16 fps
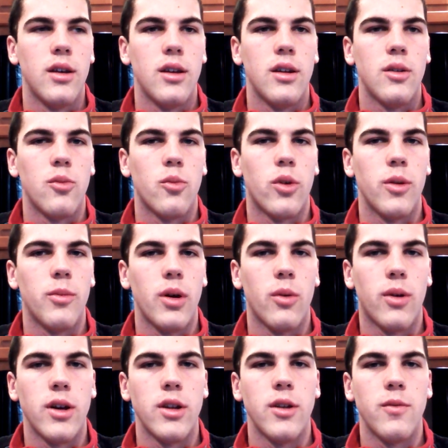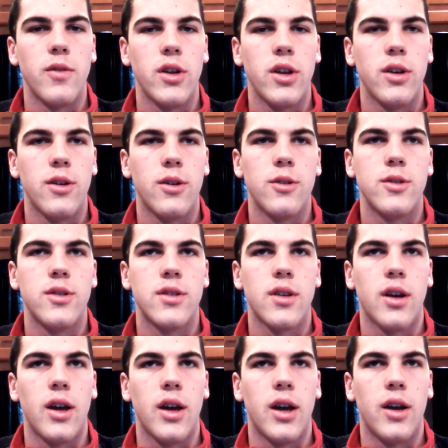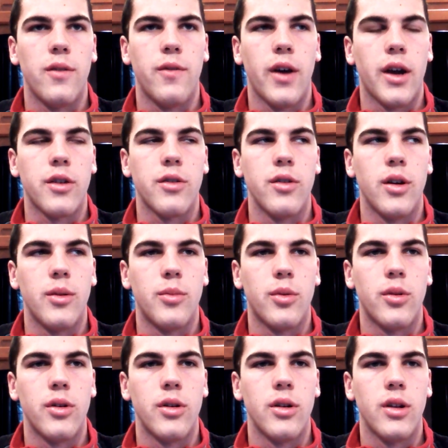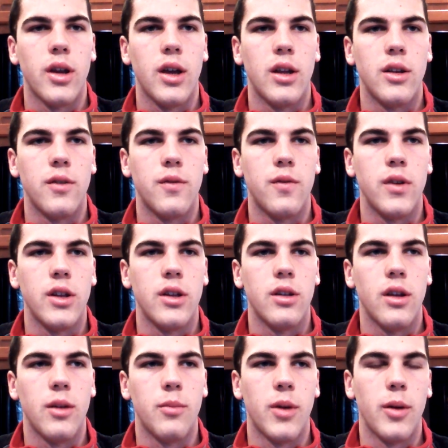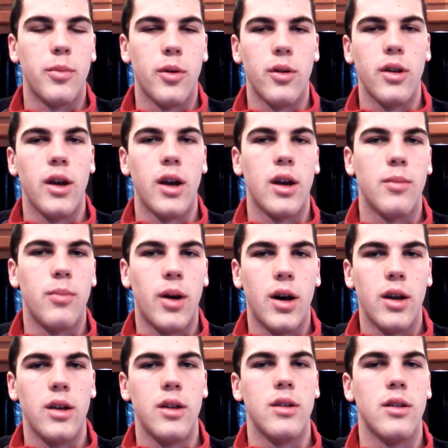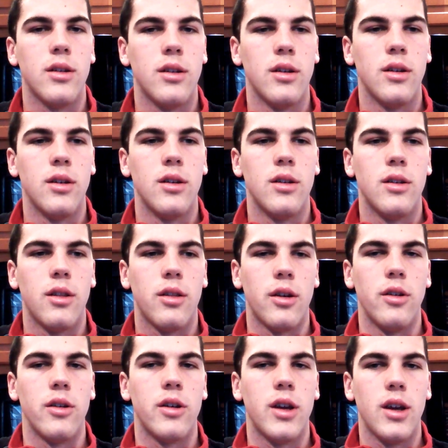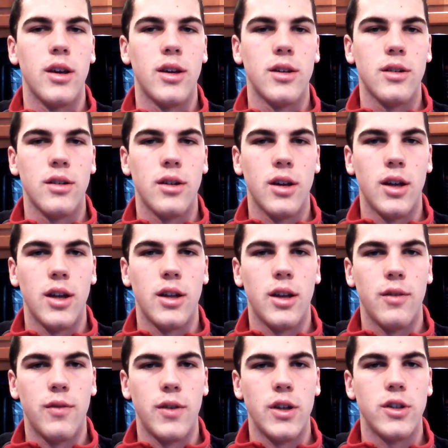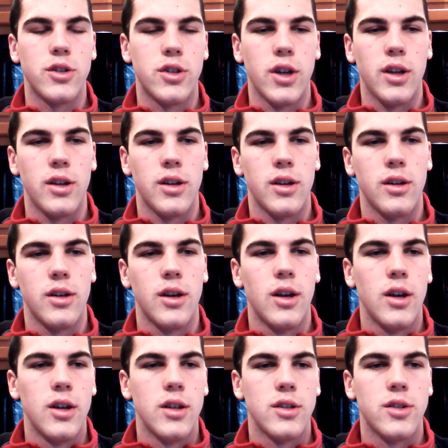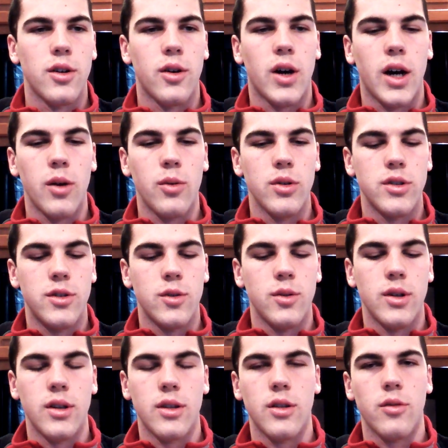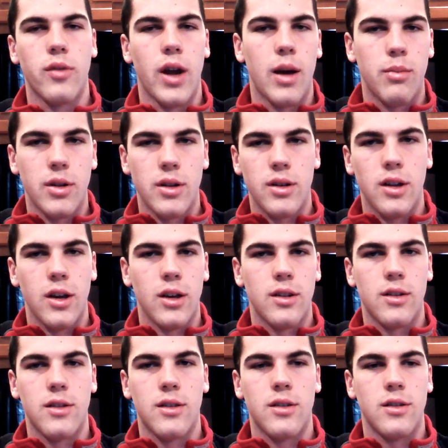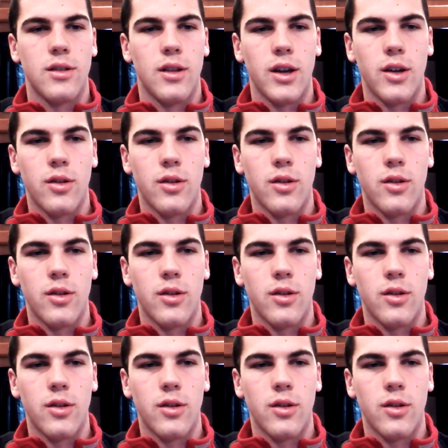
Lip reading: one of my Wind Up videos, I had Factory on board, and my opponent had my Thunder King, and I Fiendish Chained it. So I was doing the rabbit dance, like